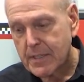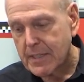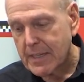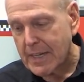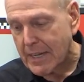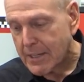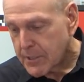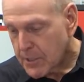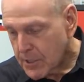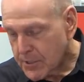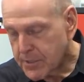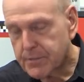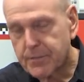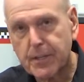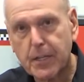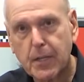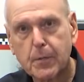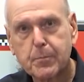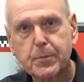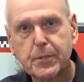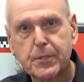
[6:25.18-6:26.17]
how you
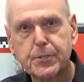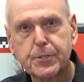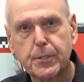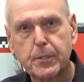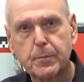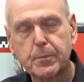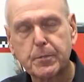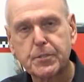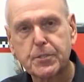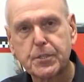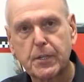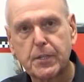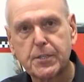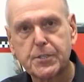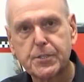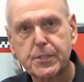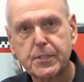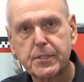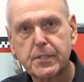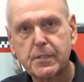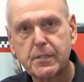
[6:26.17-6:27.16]
develop the
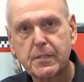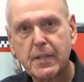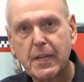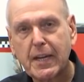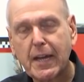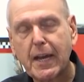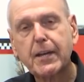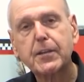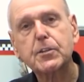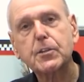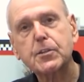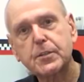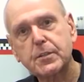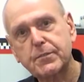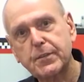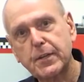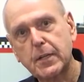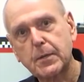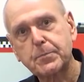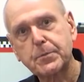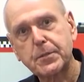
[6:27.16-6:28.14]
turbocharger, how you
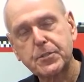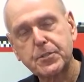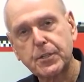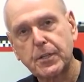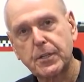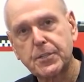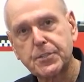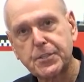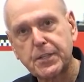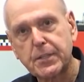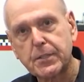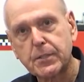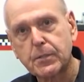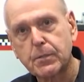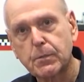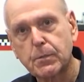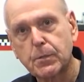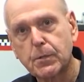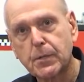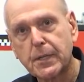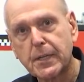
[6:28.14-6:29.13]
develop the charge air
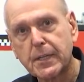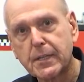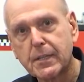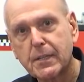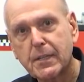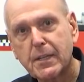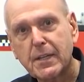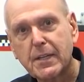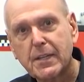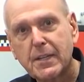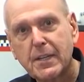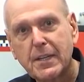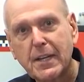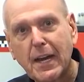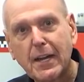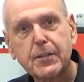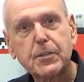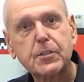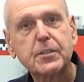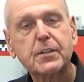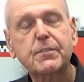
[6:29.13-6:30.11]
cooling,
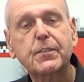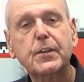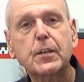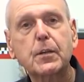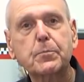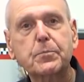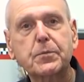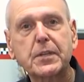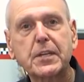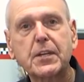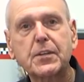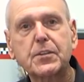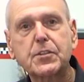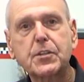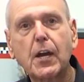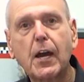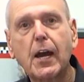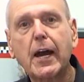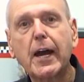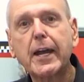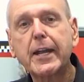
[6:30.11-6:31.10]
how you develop the
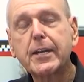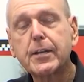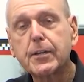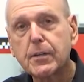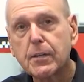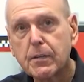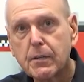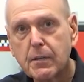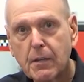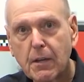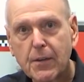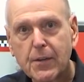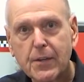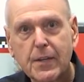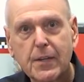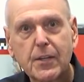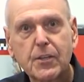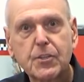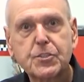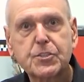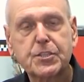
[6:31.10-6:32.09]
entire
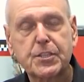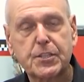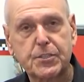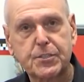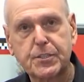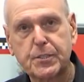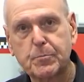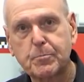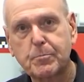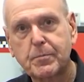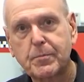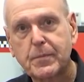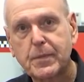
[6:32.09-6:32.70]
system.